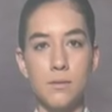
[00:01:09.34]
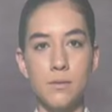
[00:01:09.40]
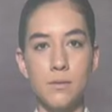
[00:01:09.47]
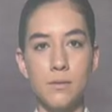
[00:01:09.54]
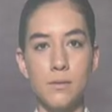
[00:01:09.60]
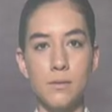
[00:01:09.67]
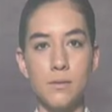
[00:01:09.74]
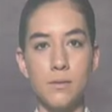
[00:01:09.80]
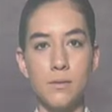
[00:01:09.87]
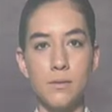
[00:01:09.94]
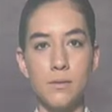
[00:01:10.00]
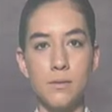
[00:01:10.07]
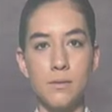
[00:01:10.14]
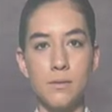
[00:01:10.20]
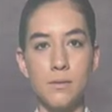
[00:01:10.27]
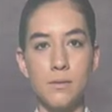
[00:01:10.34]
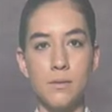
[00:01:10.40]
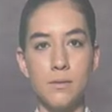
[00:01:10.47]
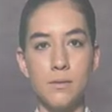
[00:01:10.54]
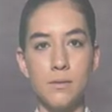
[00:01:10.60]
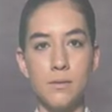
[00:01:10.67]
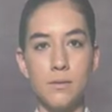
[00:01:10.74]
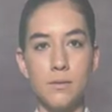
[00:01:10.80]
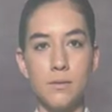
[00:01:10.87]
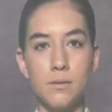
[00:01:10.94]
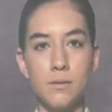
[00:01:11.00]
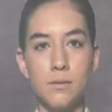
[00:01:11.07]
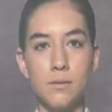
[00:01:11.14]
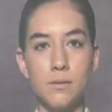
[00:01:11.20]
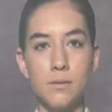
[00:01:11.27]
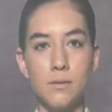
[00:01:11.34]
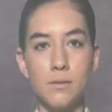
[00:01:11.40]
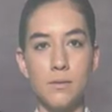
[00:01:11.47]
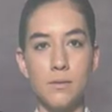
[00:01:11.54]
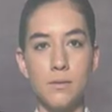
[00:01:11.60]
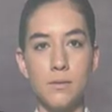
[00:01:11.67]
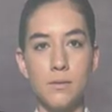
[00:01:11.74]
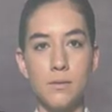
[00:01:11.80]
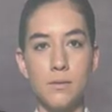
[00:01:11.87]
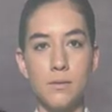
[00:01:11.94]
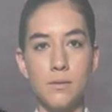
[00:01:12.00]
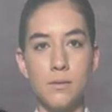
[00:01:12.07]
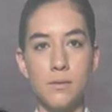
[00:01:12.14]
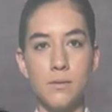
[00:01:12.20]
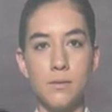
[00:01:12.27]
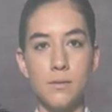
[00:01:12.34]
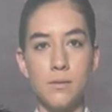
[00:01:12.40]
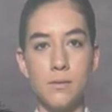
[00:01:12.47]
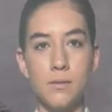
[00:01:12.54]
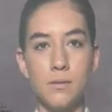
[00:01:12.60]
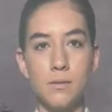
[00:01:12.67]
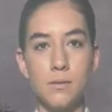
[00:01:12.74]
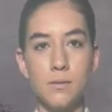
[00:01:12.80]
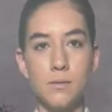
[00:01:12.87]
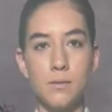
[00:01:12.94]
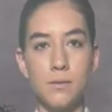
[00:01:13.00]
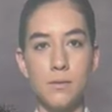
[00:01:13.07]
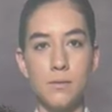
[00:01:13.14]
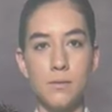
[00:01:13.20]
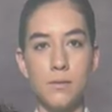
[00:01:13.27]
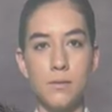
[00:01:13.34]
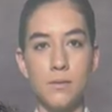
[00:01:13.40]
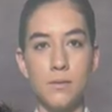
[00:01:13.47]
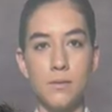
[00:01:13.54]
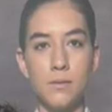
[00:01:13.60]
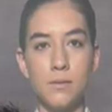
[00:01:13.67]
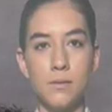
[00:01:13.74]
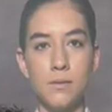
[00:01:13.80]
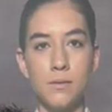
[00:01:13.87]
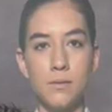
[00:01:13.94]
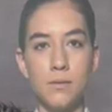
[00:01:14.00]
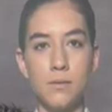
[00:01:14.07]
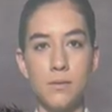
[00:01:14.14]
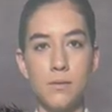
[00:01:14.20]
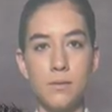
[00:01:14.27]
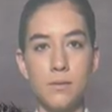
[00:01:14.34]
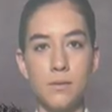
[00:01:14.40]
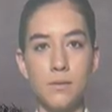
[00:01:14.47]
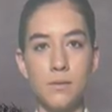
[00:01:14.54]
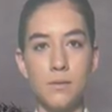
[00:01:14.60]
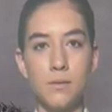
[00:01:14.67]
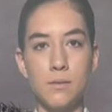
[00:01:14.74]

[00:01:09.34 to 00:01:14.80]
This person isn't speaking.